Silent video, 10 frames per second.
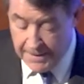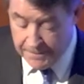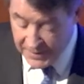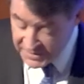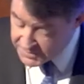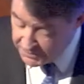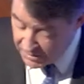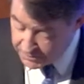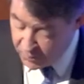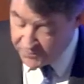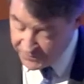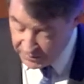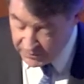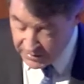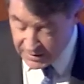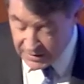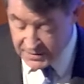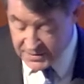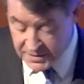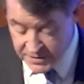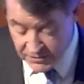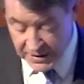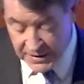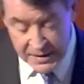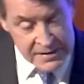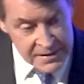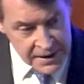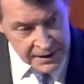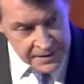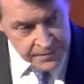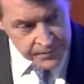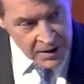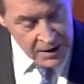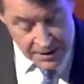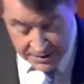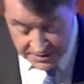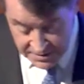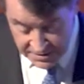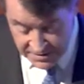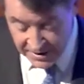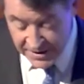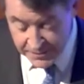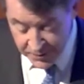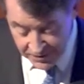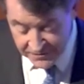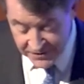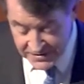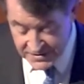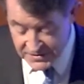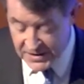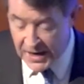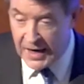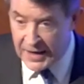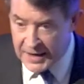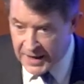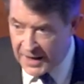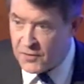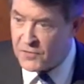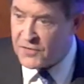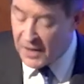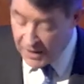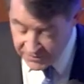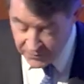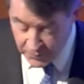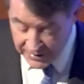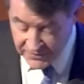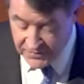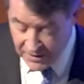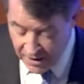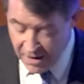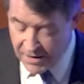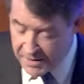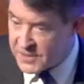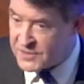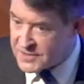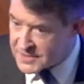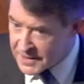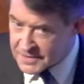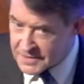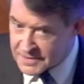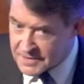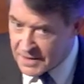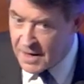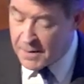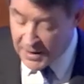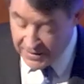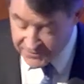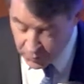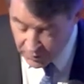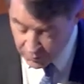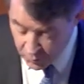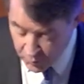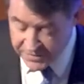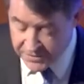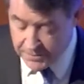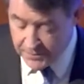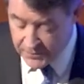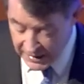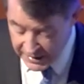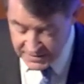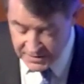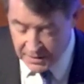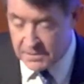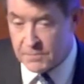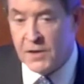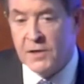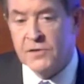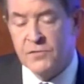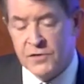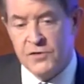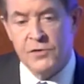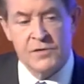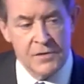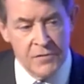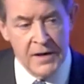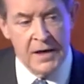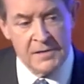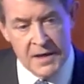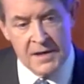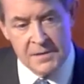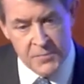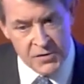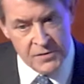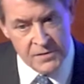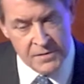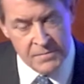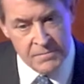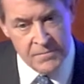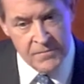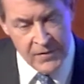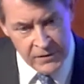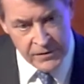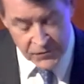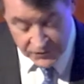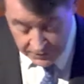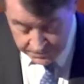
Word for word: Benchmark portfolio guidelines that directly state that sustainable investors cannot underweight the high emission sectors, but have to work with them, inside them, to reduce greenhouse gas emissions. Very interesting.